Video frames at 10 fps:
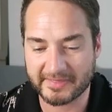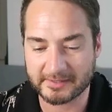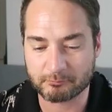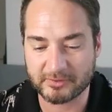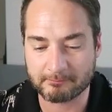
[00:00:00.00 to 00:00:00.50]
they
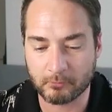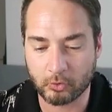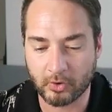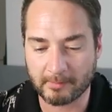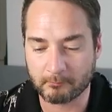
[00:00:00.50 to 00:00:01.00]
can print
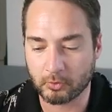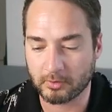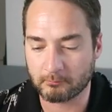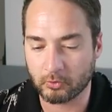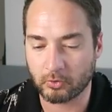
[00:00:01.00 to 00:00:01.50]
more and more
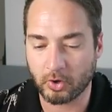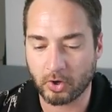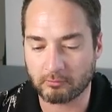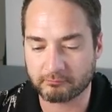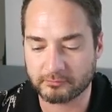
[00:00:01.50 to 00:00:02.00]
and more
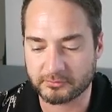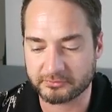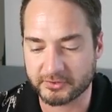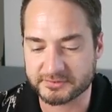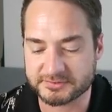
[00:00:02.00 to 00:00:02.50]
of the
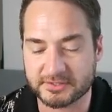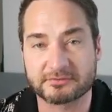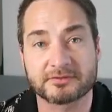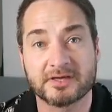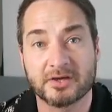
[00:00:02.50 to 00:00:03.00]

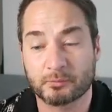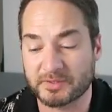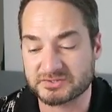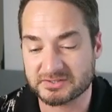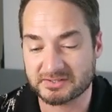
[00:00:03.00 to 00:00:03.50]
30th,
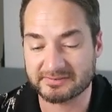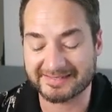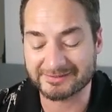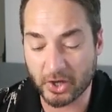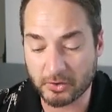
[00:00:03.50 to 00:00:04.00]
which
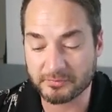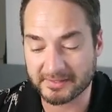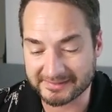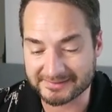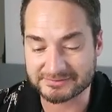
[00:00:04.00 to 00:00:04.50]
they know
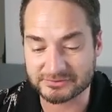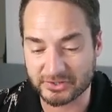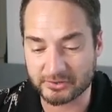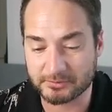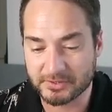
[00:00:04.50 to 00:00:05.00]
they need to
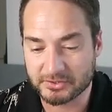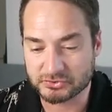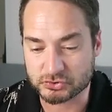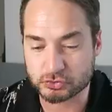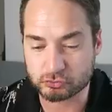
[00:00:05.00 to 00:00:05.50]
do
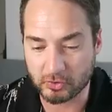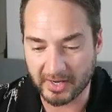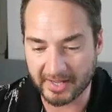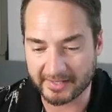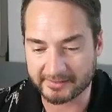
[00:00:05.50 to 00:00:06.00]
to
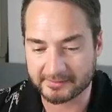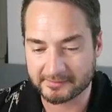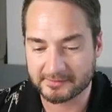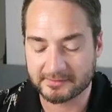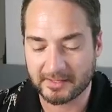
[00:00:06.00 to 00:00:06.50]
try
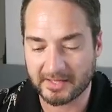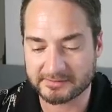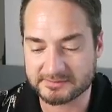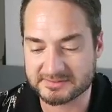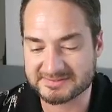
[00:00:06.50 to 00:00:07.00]

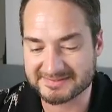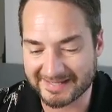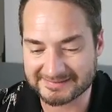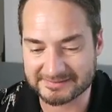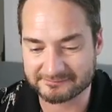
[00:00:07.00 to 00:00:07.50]
and
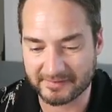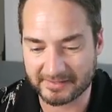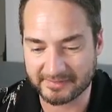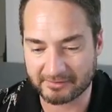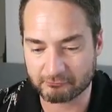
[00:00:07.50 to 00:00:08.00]

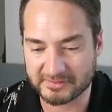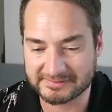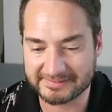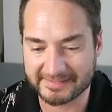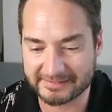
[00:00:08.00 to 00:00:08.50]
satisfy that
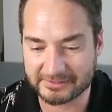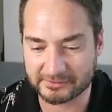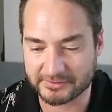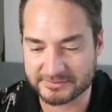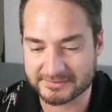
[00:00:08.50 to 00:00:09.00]

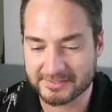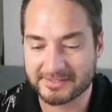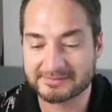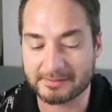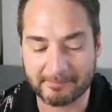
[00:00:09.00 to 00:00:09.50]
ridiculous
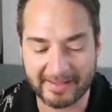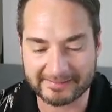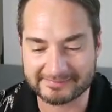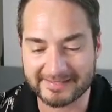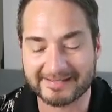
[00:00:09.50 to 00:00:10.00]

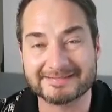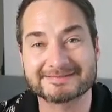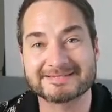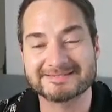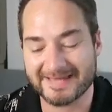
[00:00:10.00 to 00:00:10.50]
demand. And it's
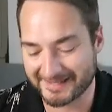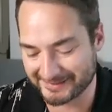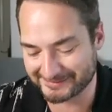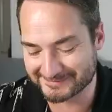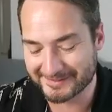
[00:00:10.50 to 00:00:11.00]
the
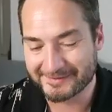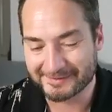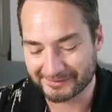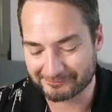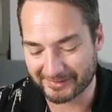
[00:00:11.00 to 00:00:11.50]
second
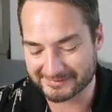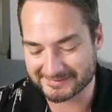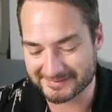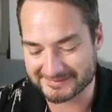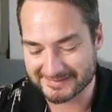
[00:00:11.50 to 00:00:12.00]

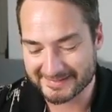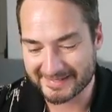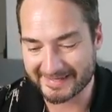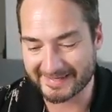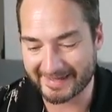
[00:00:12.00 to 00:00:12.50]
Lurantis
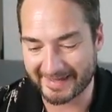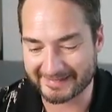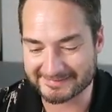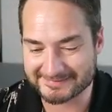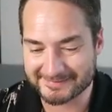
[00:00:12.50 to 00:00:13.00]

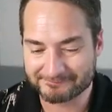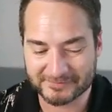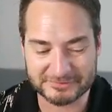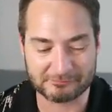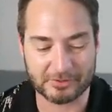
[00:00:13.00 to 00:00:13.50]
EX.
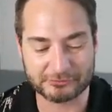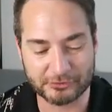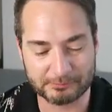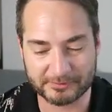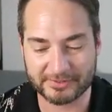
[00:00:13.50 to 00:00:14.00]
So we've got a
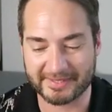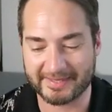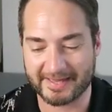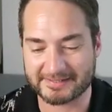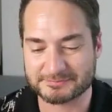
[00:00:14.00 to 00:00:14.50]
duplicate
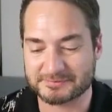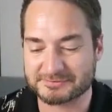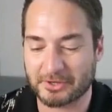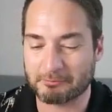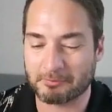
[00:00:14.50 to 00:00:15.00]
EX, but
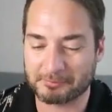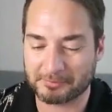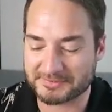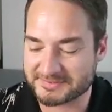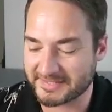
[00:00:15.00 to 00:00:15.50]
it's not what we
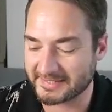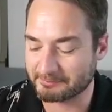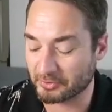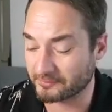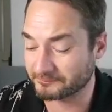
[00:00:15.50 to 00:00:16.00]
want to see.
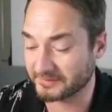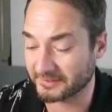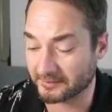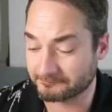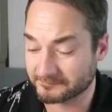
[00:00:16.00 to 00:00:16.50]
But, you
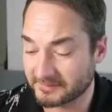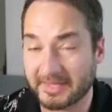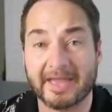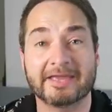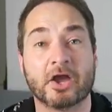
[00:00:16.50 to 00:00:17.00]
know,
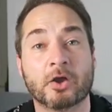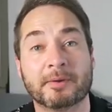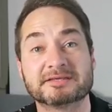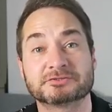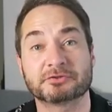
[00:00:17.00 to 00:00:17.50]
hey ho,
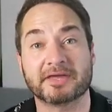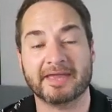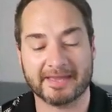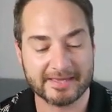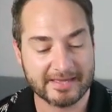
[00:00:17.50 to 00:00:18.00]
it's another
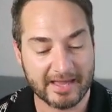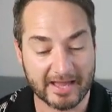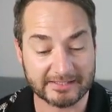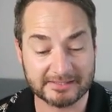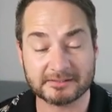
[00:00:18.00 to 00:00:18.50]
hit.
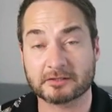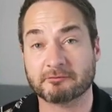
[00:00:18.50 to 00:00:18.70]
I need the